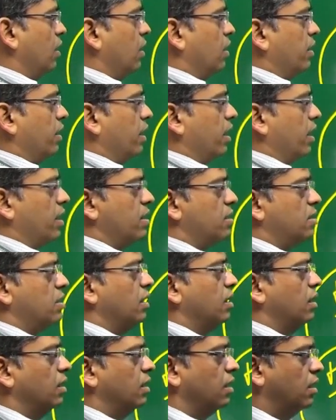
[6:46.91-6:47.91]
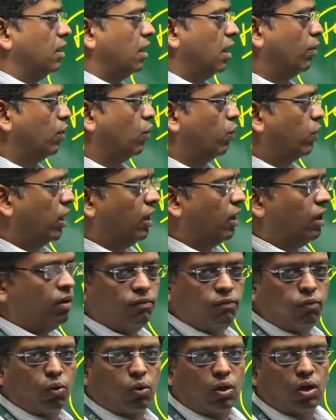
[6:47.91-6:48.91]
there is number one,
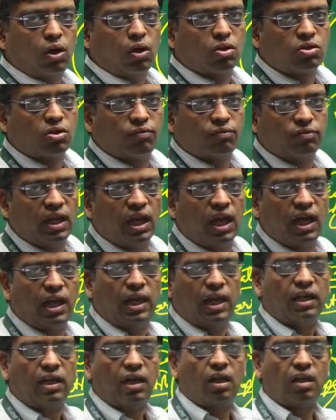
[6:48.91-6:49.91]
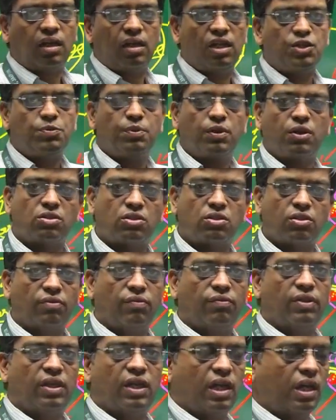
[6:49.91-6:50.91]
focal loss of the hyaline cartilage because of the
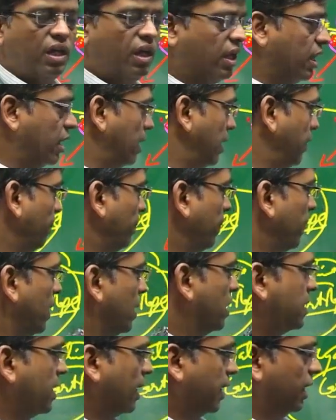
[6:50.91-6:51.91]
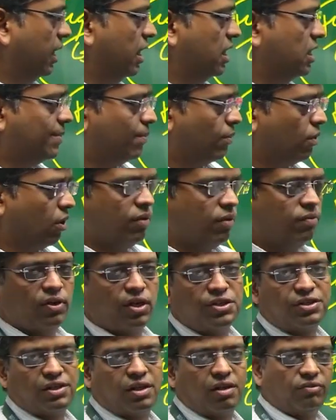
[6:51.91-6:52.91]
wear and tear. Second is
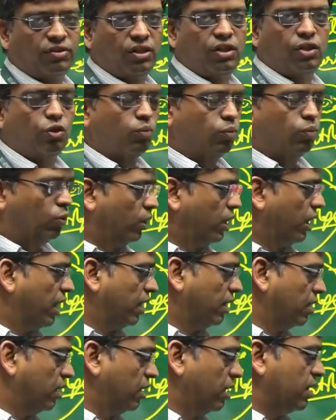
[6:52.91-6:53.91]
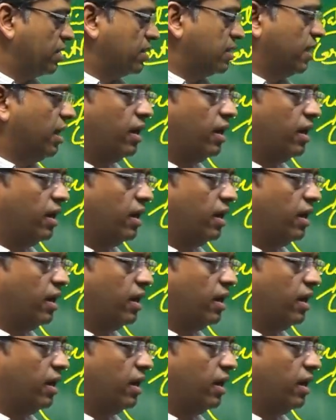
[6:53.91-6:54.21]
proliferation of the new bone, and third is the